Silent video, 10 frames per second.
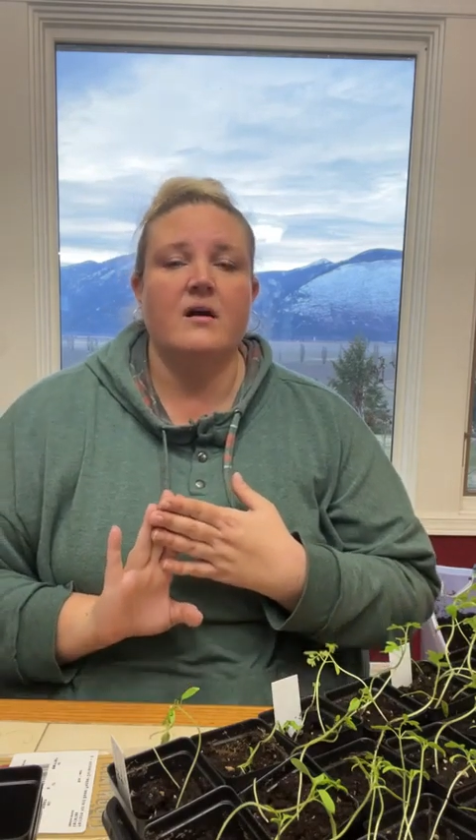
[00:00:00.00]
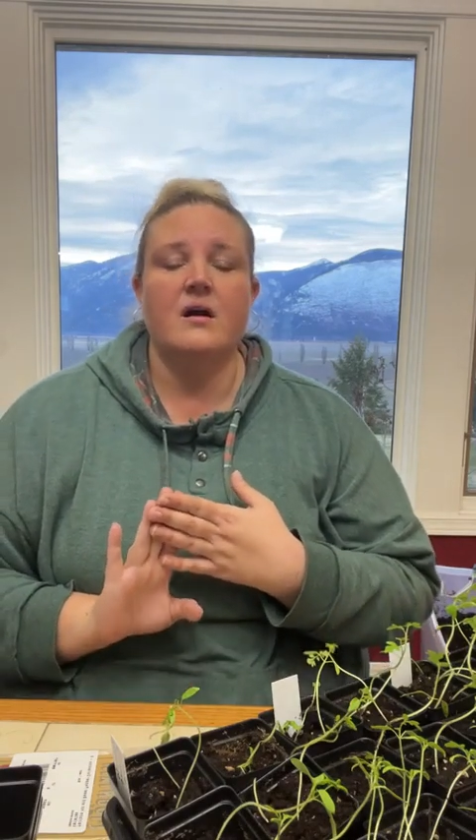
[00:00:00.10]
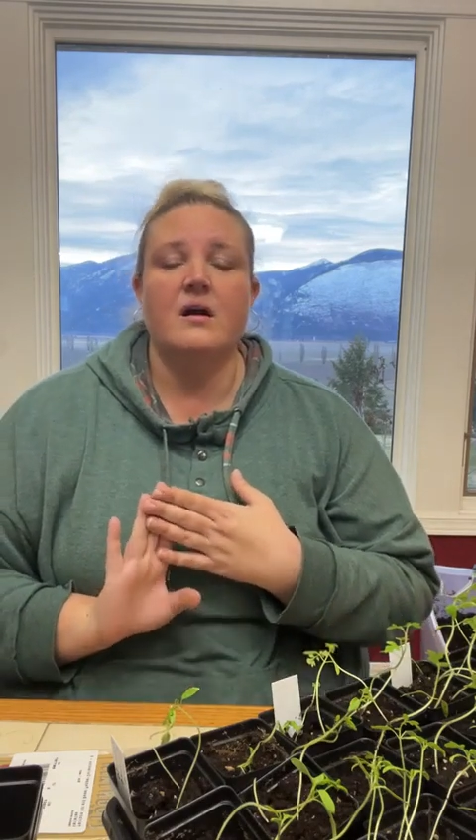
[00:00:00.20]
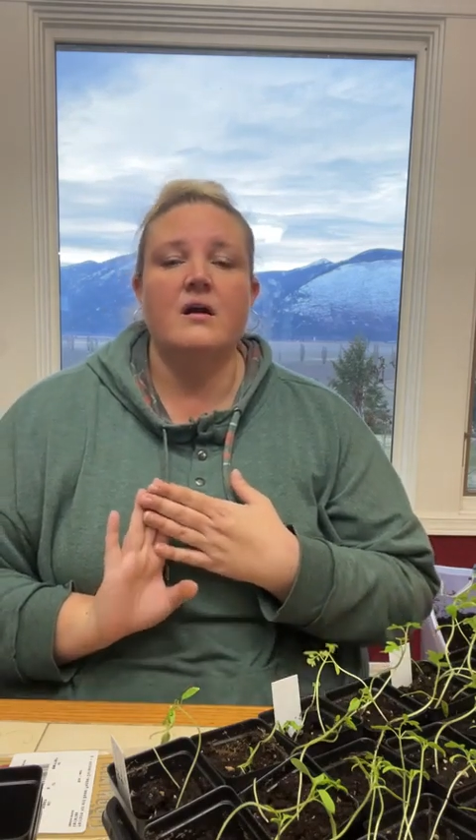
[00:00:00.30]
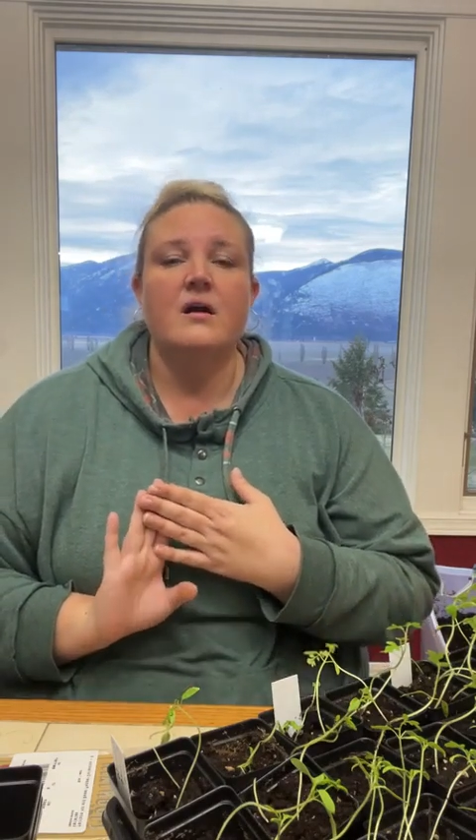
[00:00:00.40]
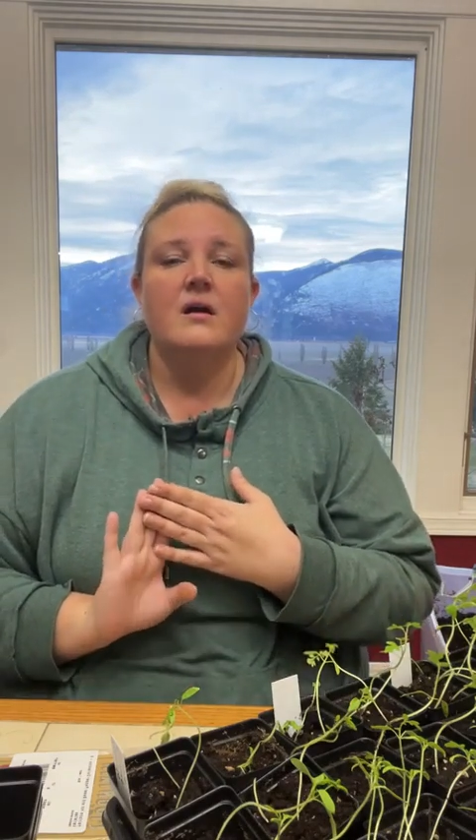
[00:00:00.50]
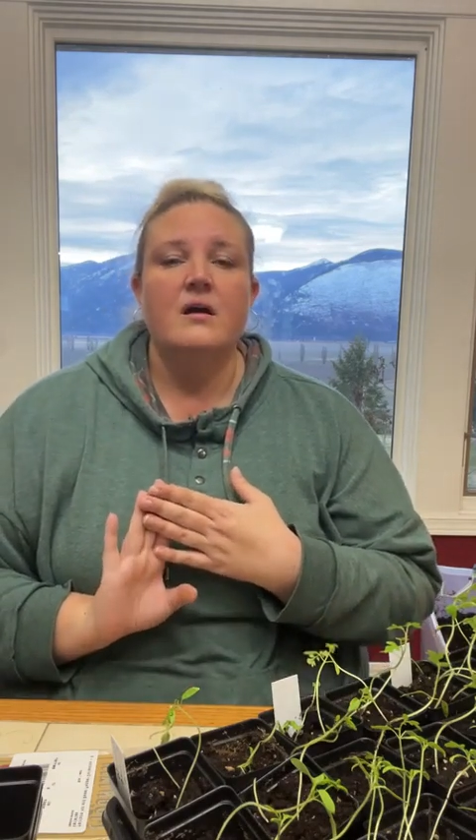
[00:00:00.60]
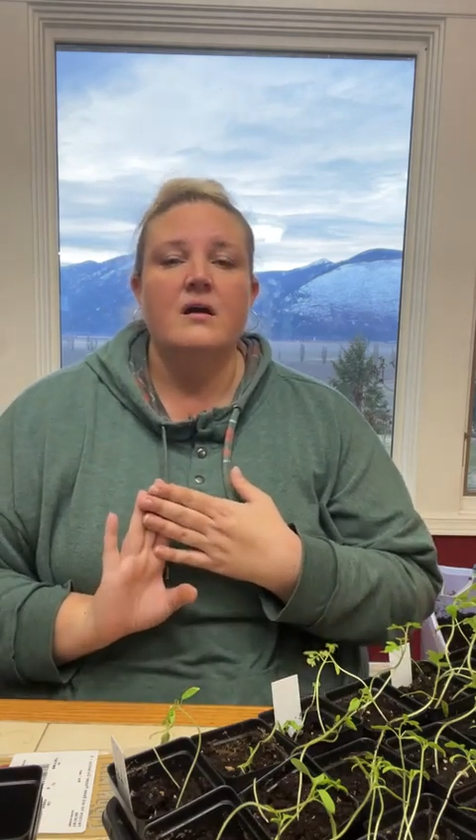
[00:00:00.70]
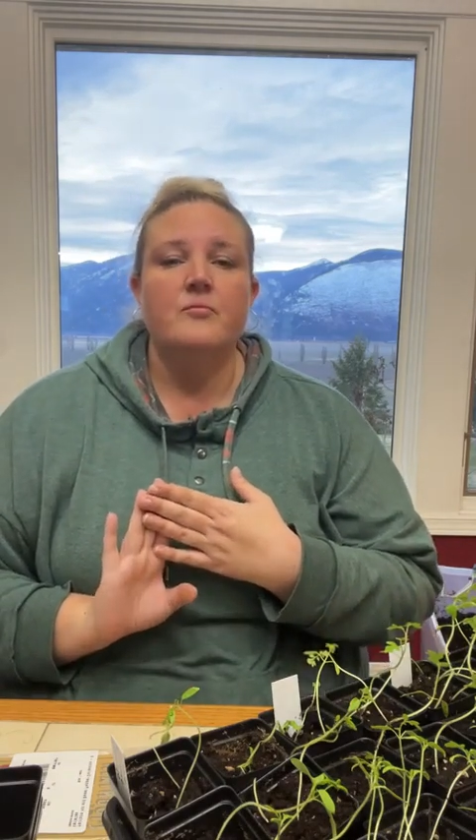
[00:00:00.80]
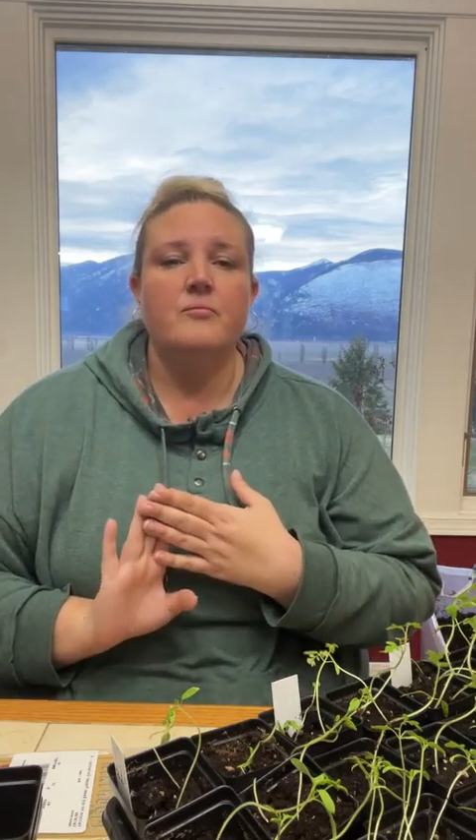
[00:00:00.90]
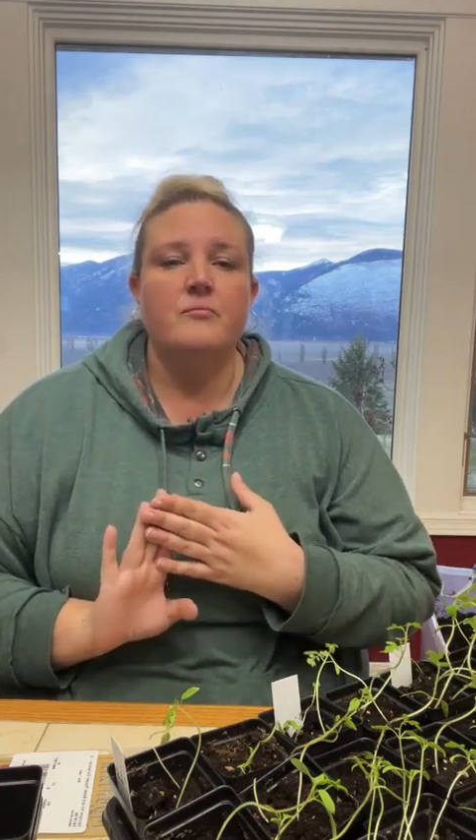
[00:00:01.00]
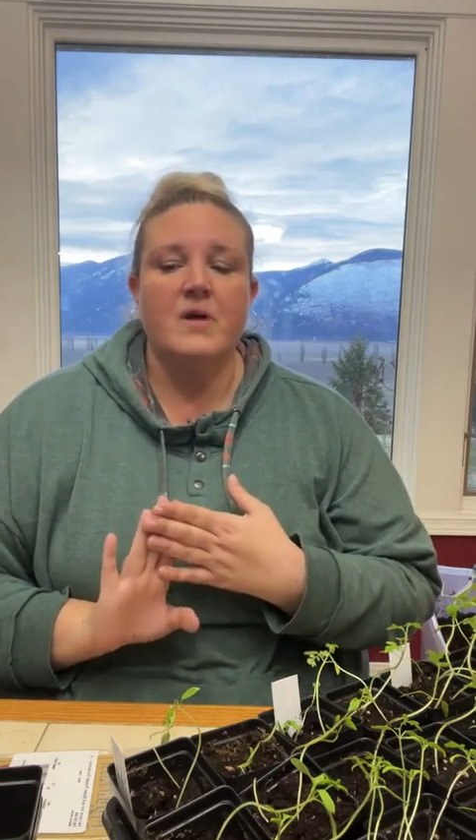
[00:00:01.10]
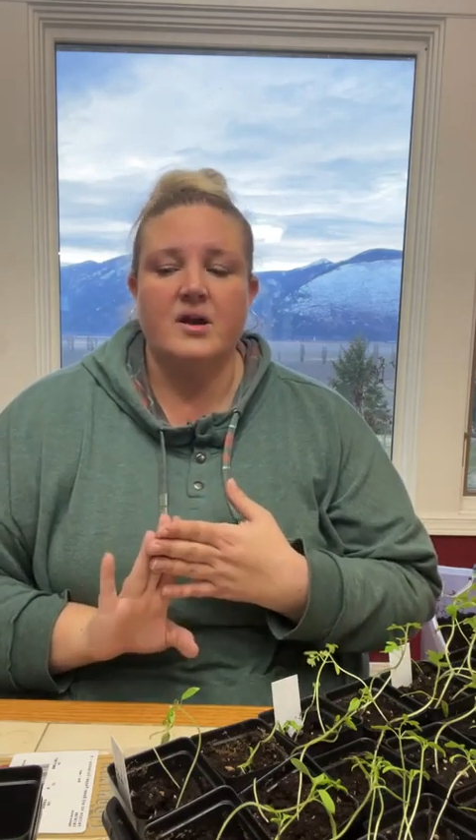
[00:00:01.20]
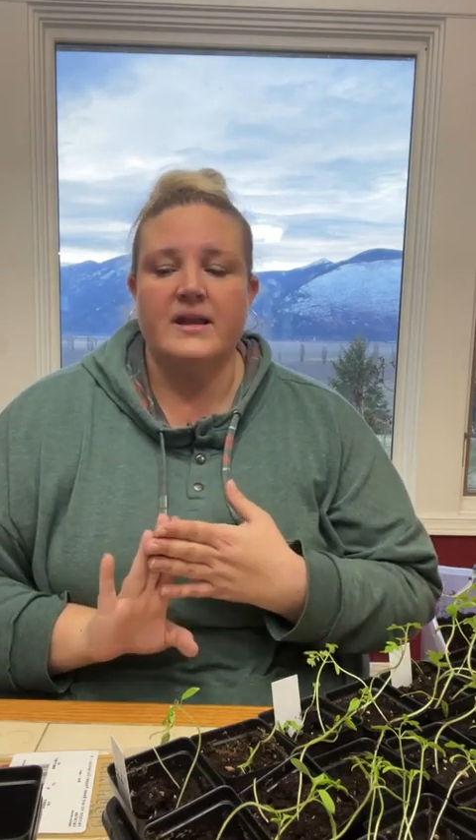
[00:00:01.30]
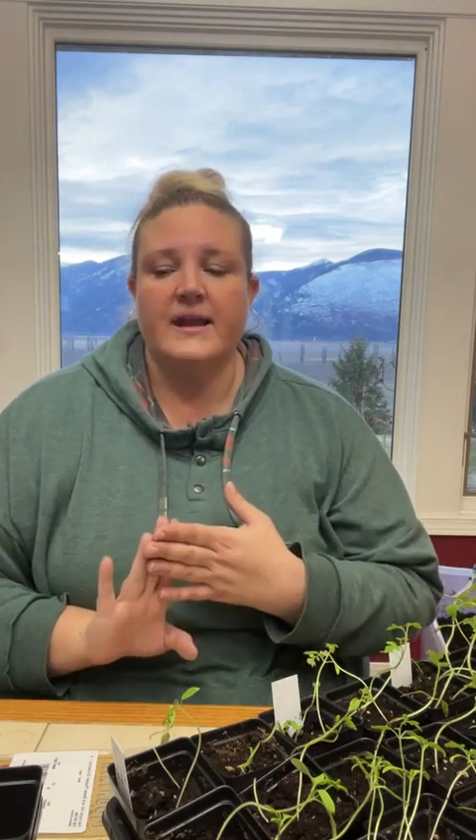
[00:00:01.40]
are
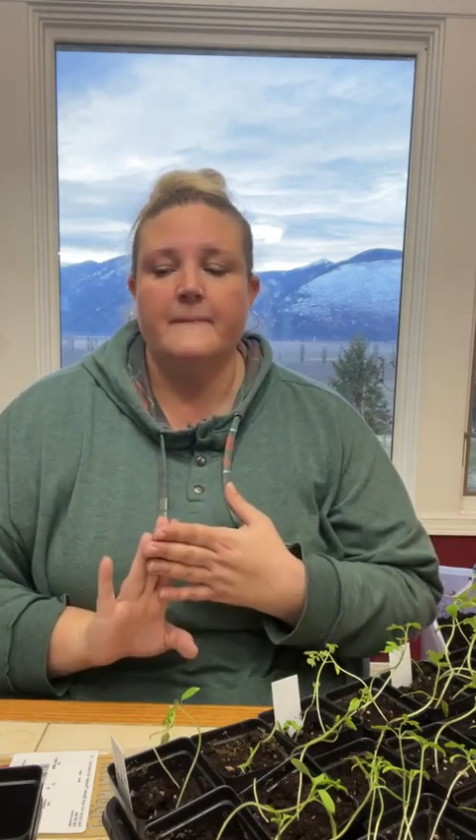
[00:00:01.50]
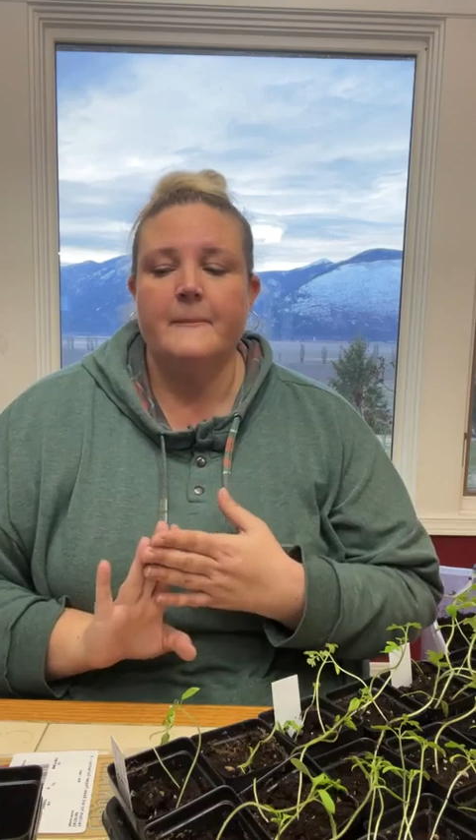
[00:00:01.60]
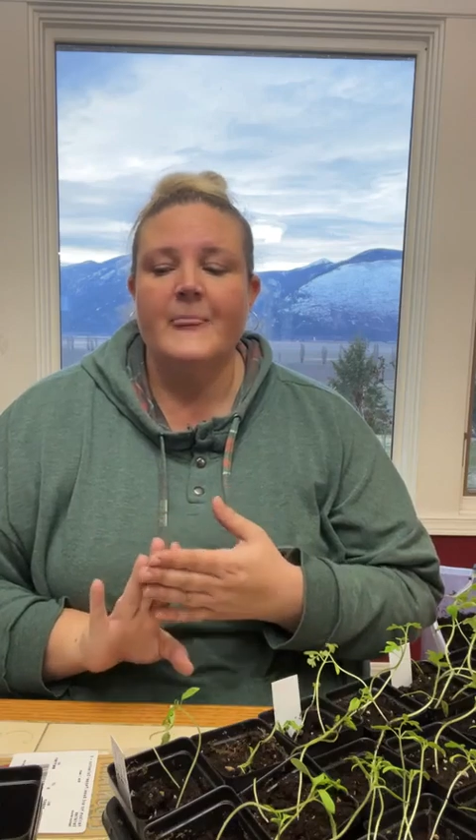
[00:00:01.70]
marketing.